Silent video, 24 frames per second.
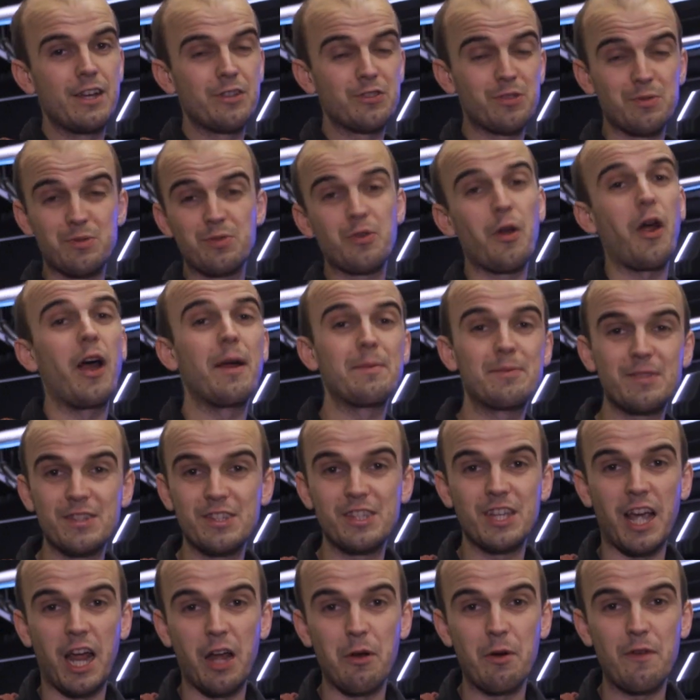Subscribe to the
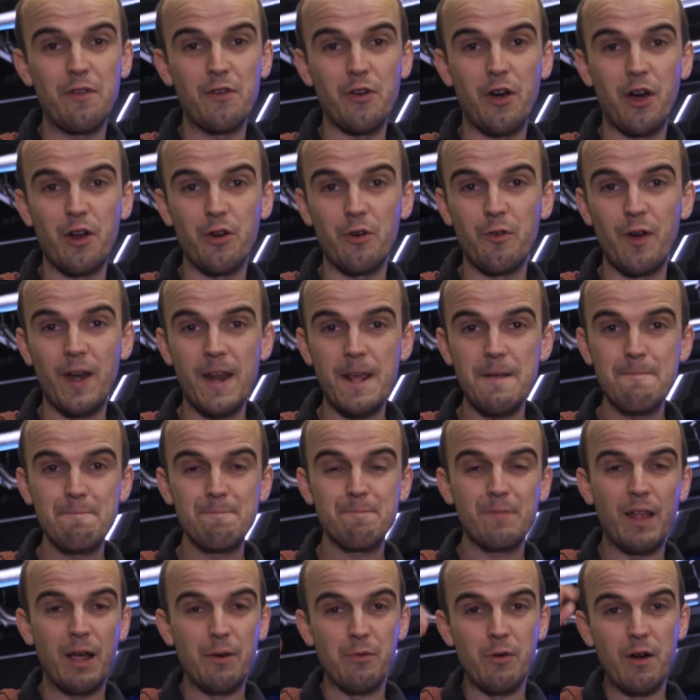channel if you aren't already,
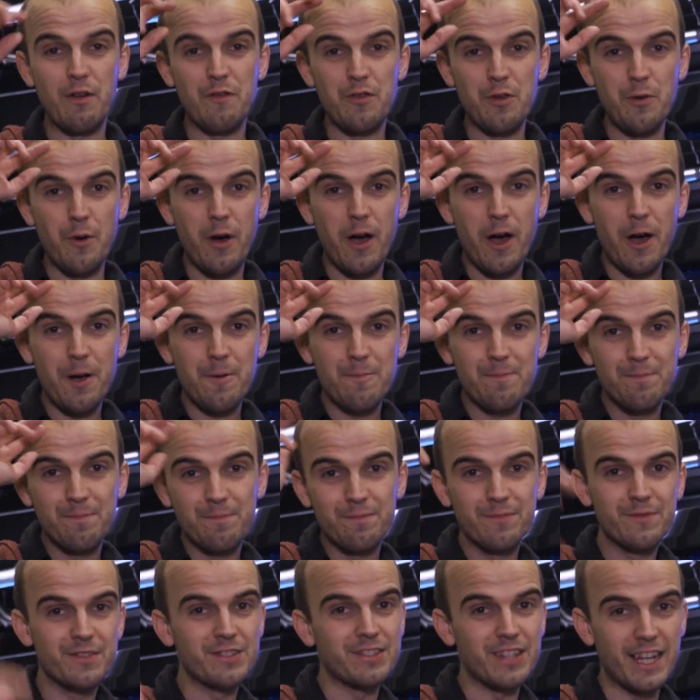and wherever you are,
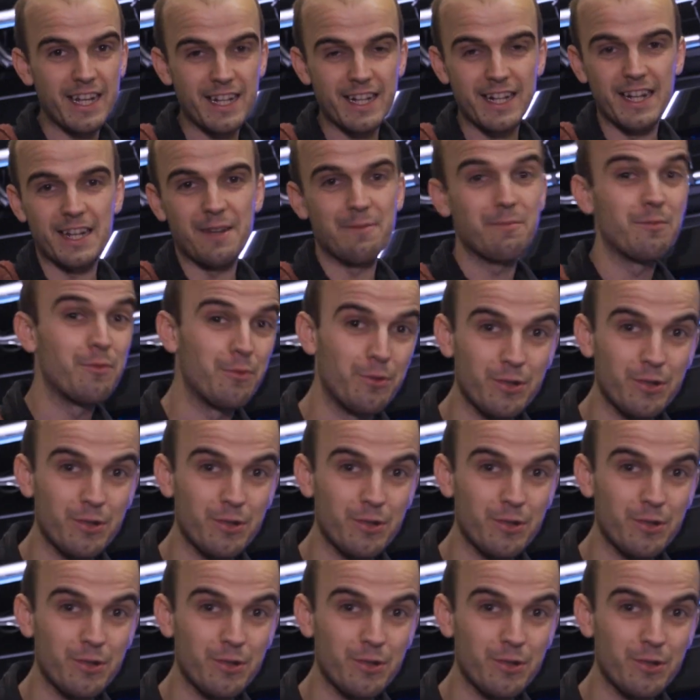stay clean.